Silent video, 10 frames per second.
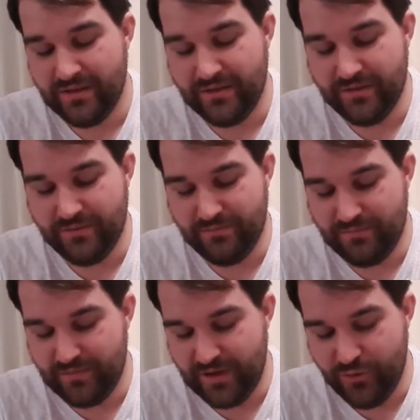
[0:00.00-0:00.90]
the
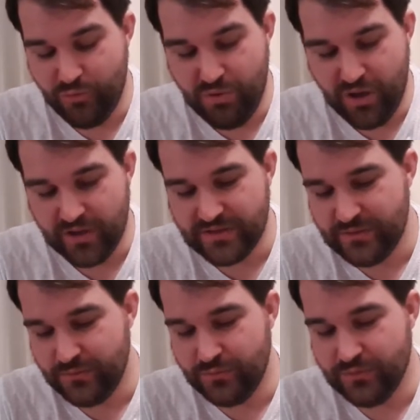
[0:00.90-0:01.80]
little bar
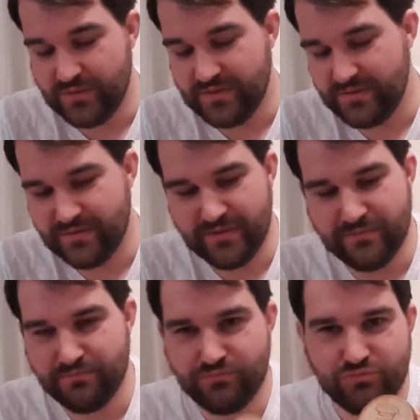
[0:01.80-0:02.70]
stools, the
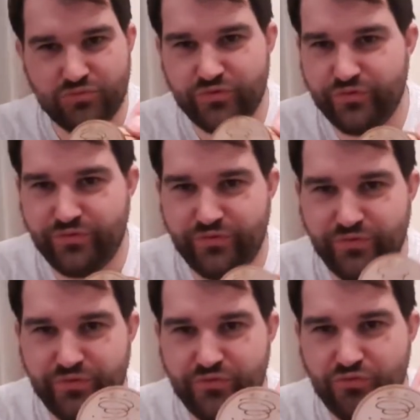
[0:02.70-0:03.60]

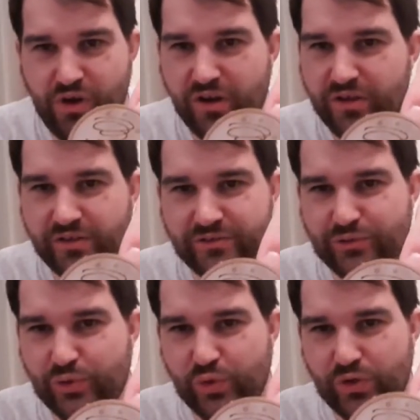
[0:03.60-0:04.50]
drunken
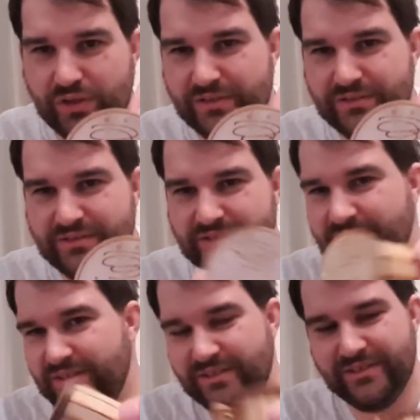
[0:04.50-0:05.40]
Ork
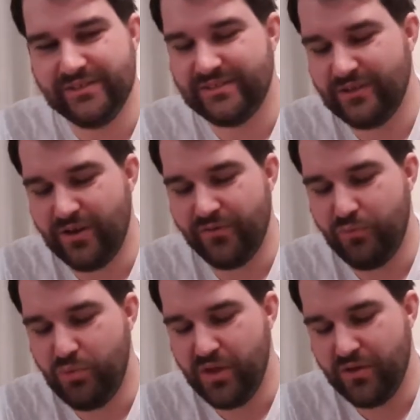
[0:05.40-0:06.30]
on the side of the
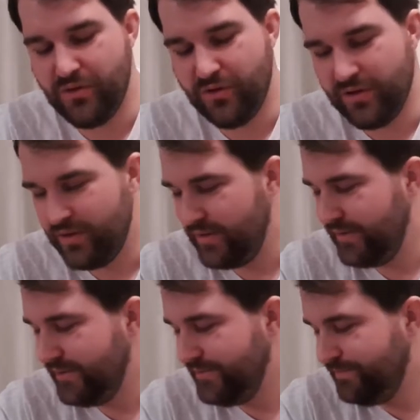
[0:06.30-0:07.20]
beer
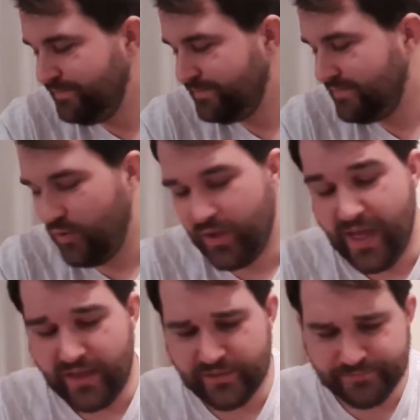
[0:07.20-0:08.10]
keg.